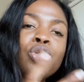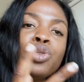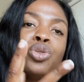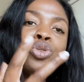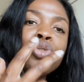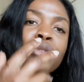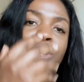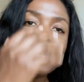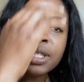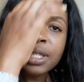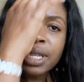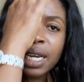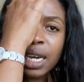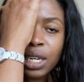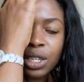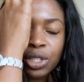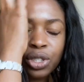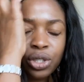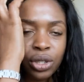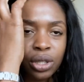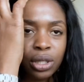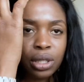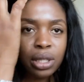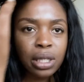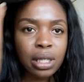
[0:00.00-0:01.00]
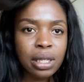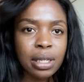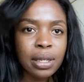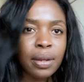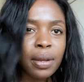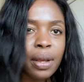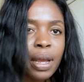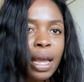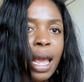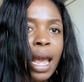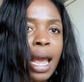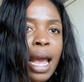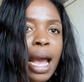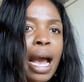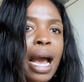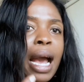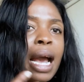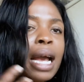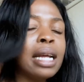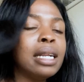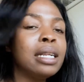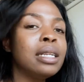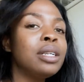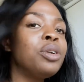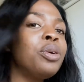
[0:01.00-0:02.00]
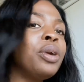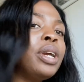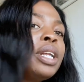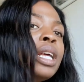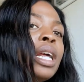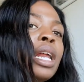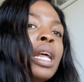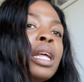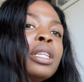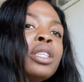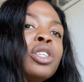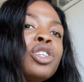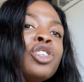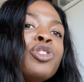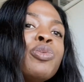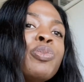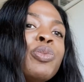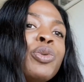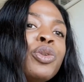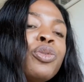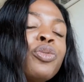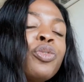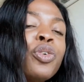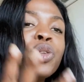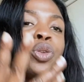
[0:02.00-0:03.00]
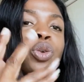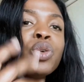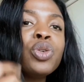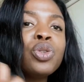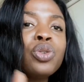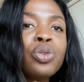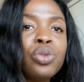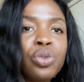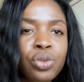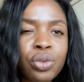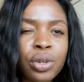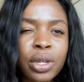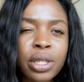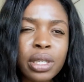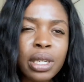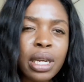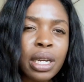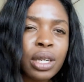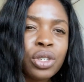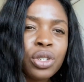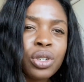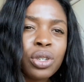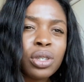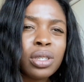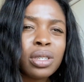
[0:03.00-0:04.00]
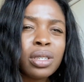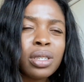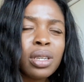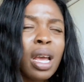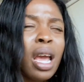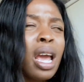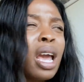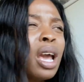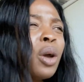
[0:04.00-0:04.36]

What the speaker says: transactions, and created a dispute for those 2 transactions,